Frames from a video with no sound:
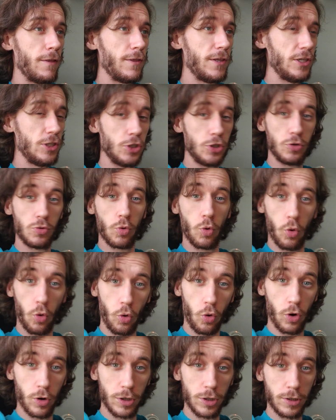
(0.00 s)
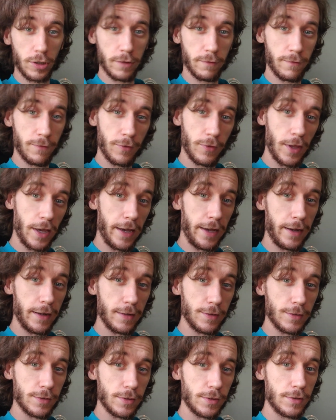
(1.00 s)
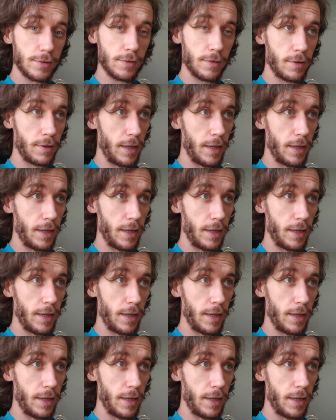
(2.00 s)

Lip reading: the new order of things,